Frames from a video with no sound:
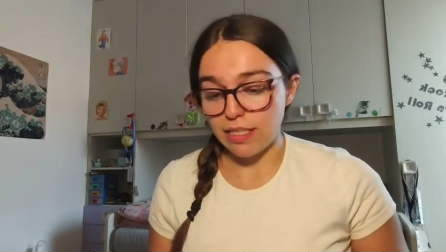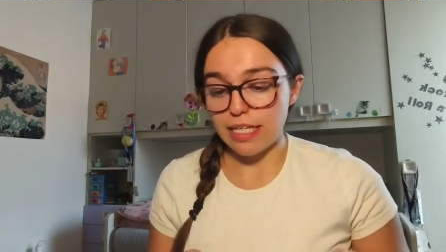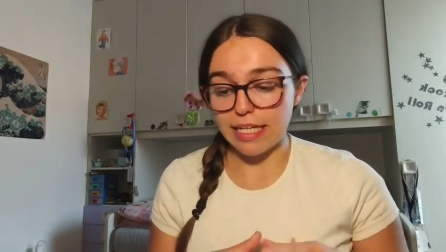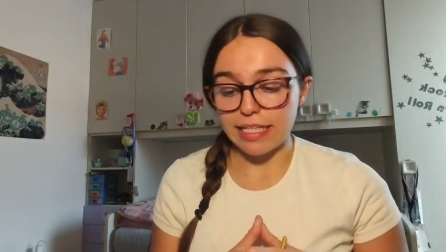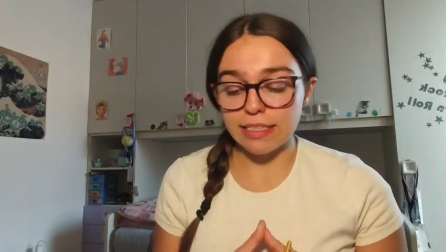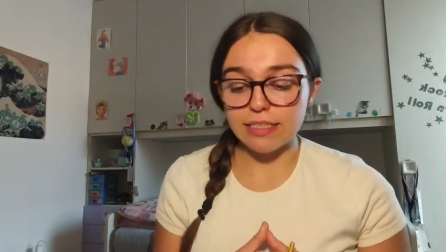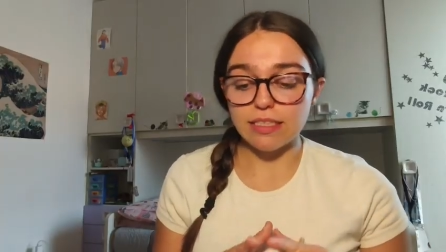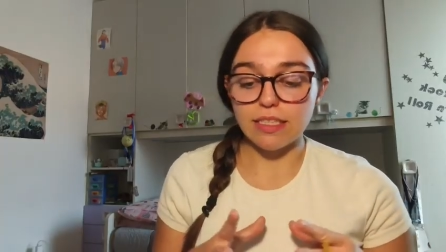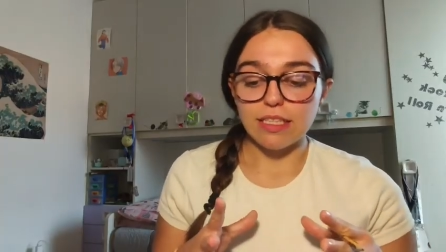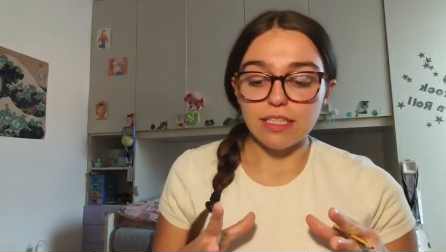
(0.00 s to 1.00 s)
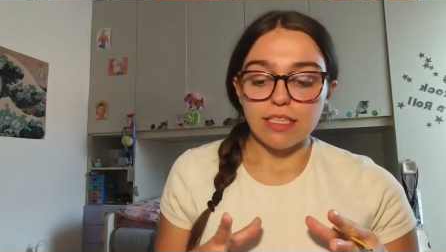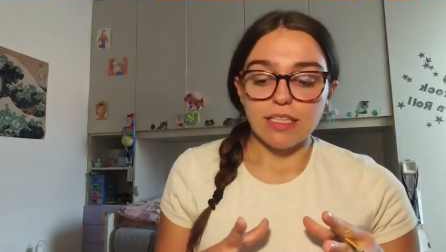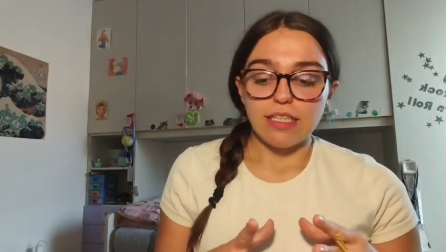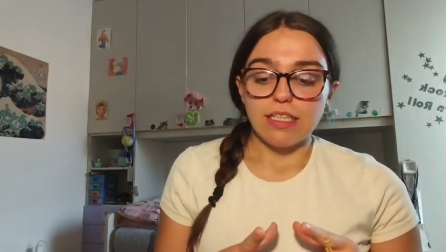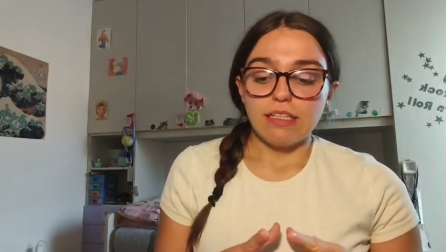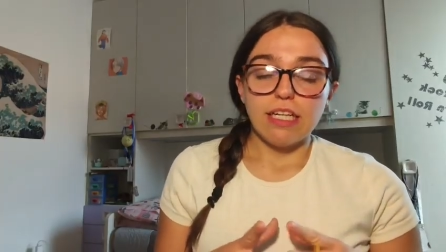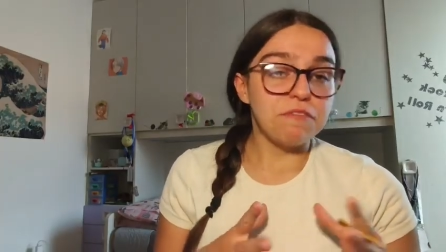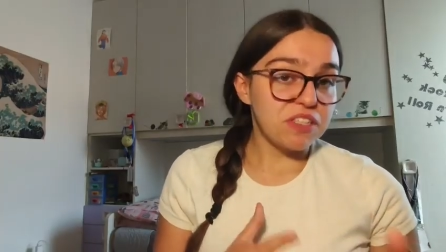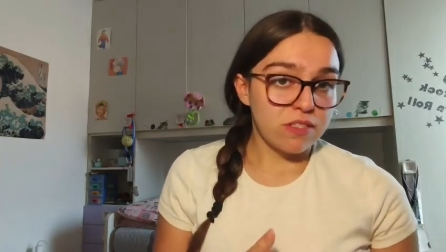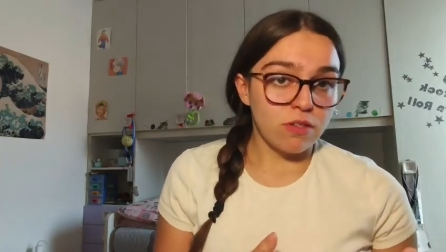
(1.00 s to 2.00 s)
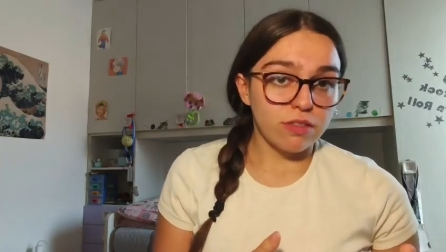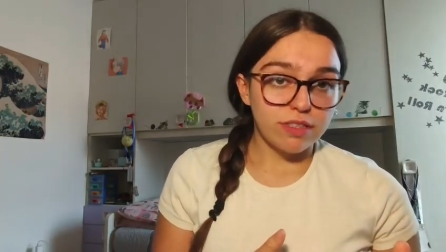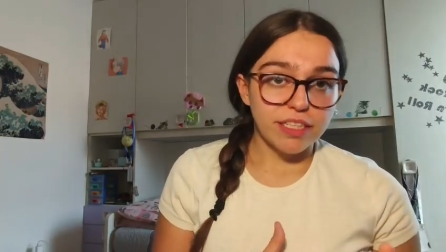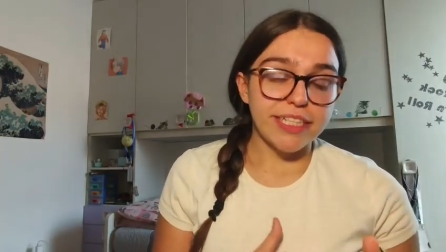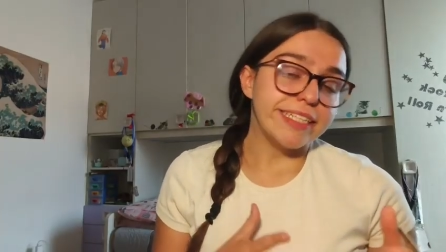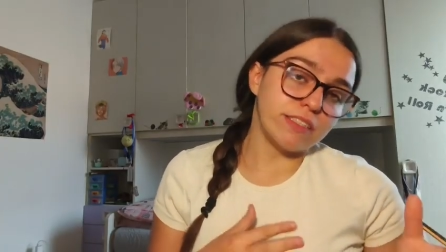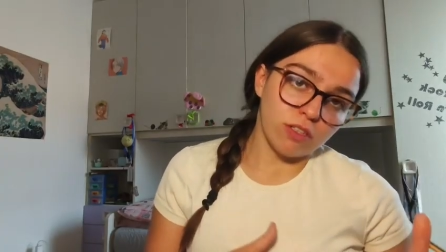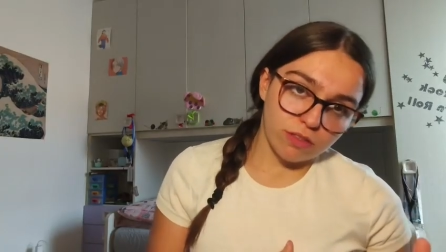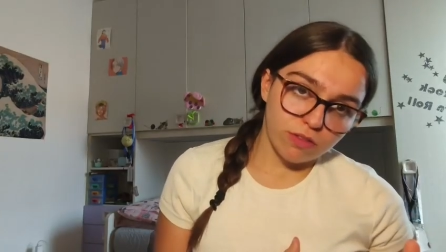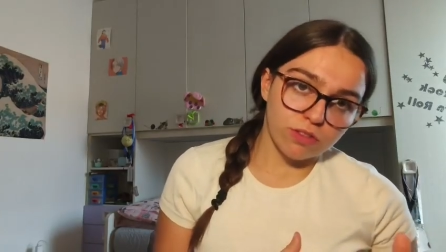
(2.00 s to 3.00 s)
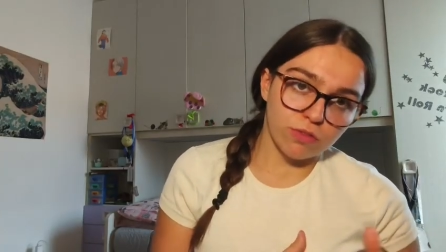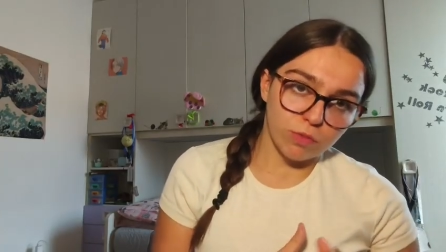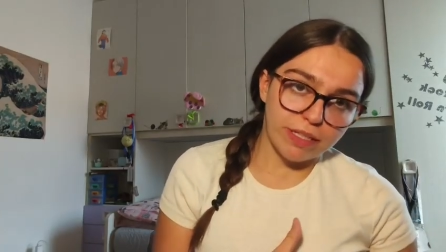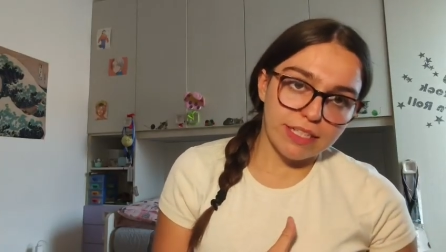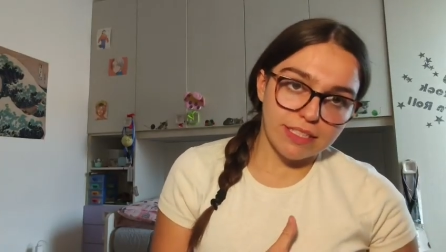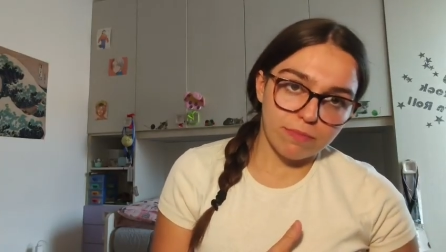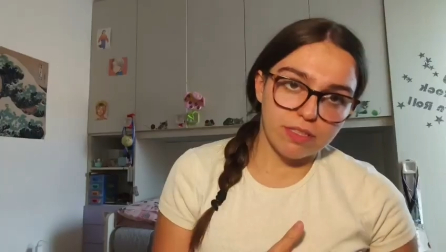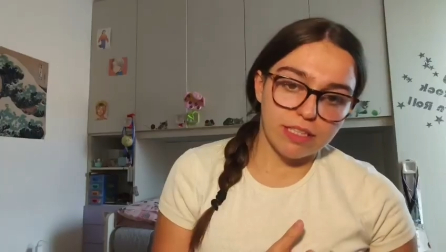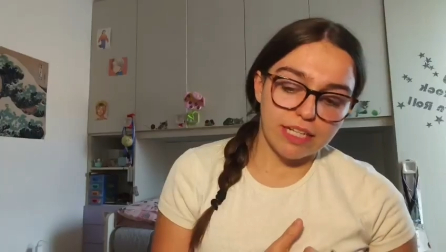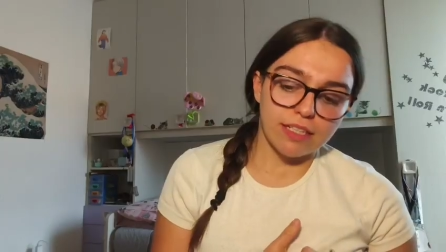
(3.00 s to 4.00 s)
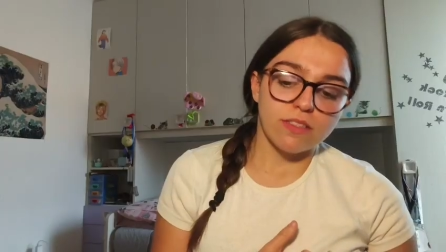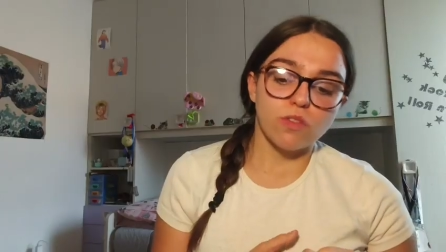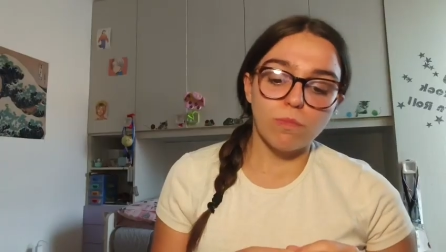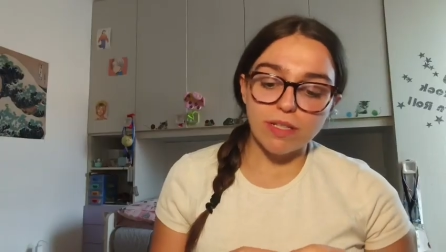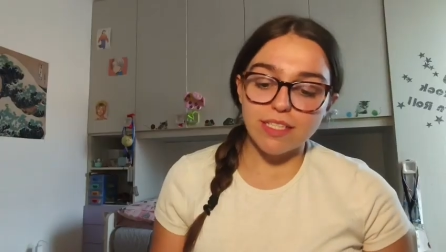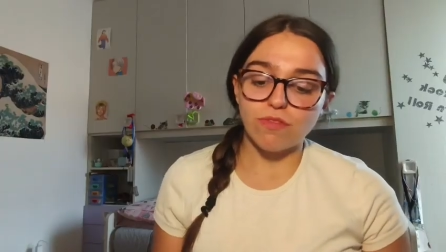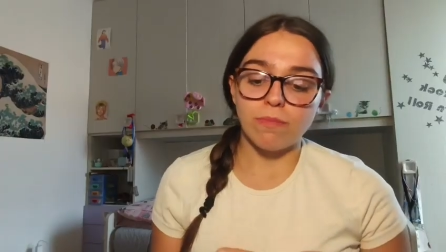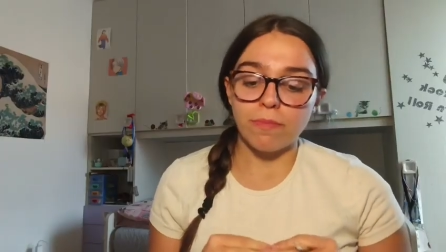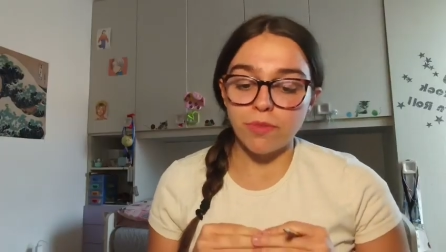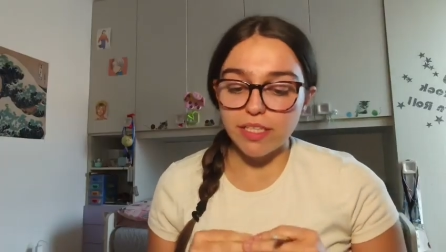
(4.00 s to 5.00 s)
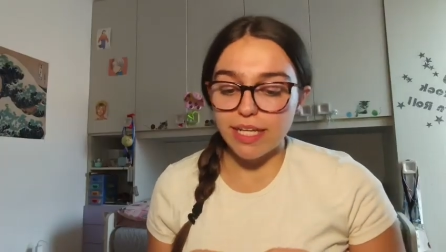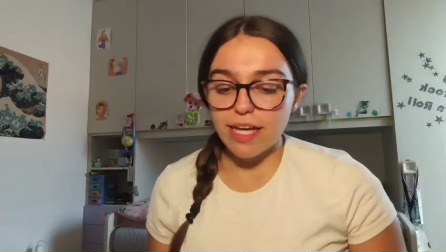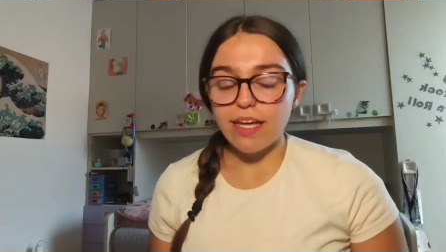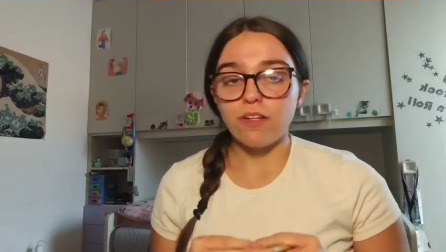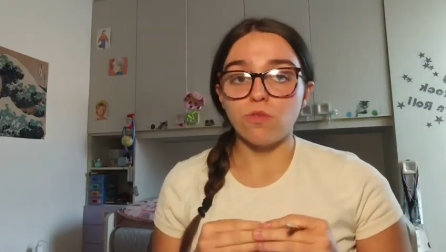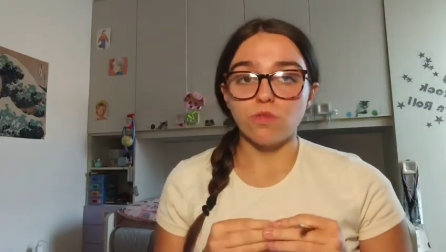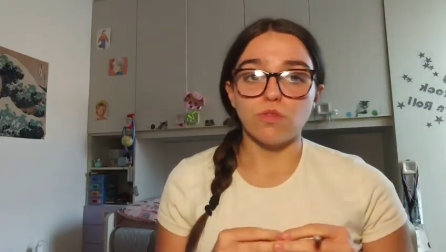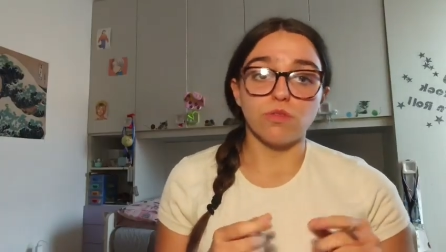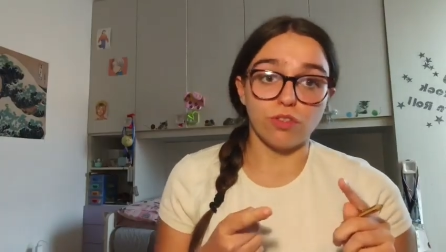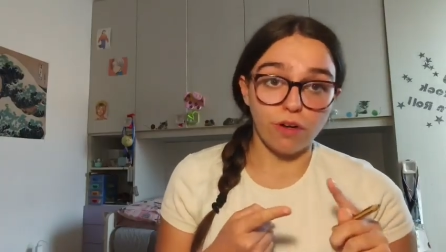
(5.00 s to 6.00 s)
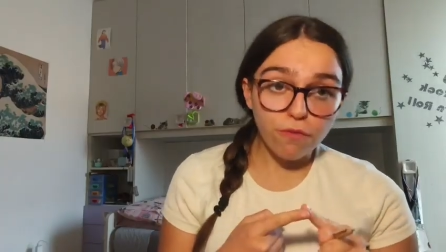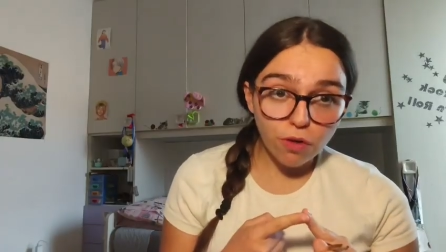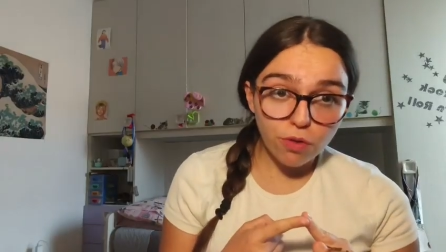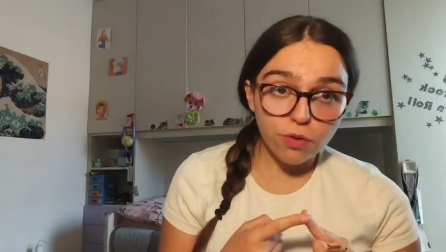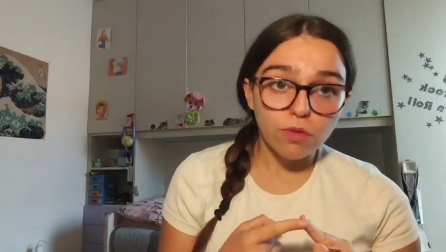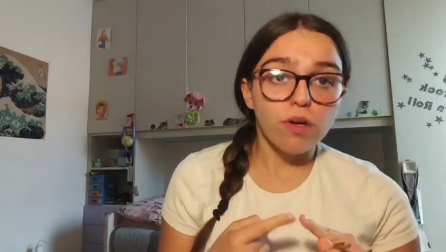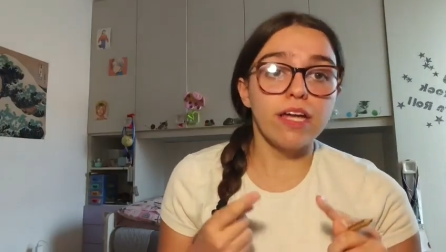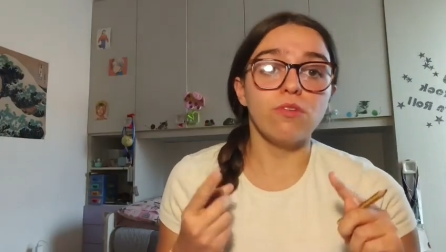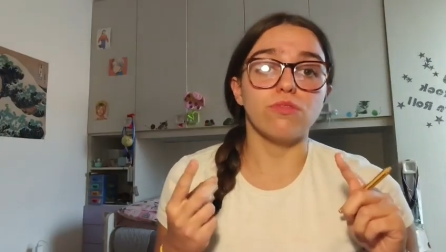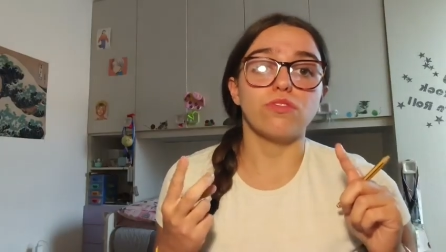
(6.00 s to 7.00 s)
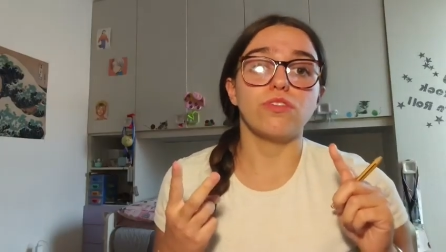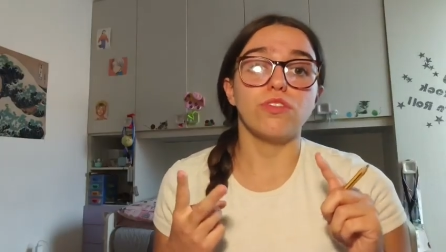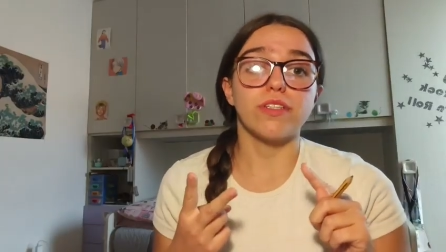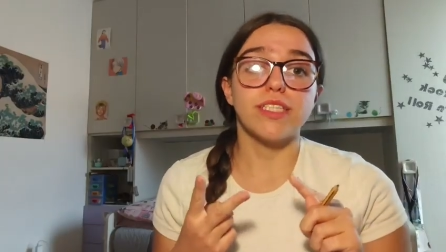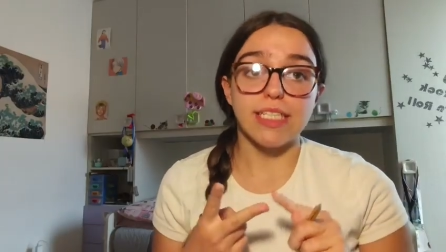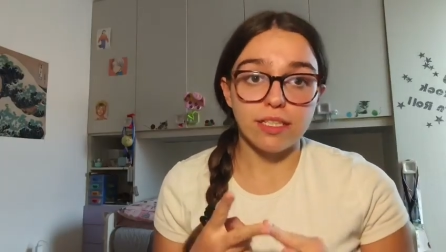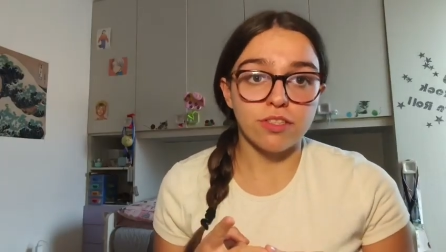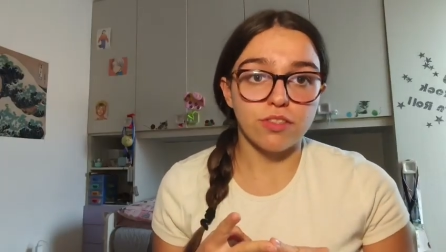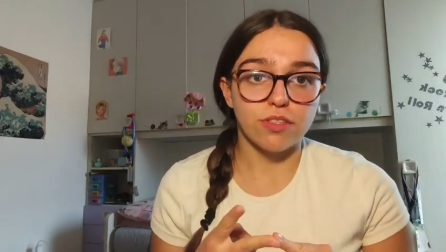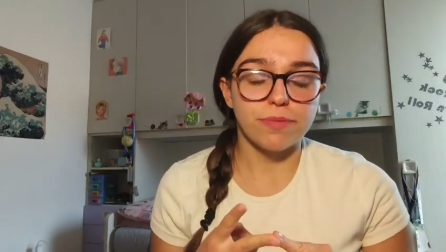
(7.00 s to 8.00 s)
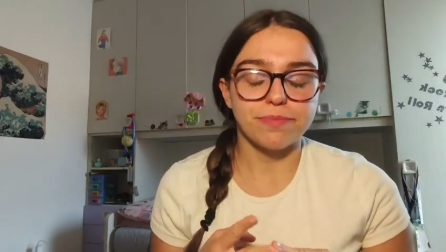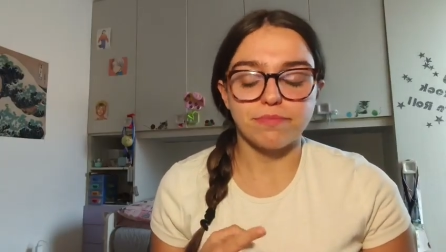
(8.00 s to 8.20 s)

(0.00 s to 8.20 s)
And if it's not there, it's not going to be accepted again. So please remember that, and also your photo and also your signature.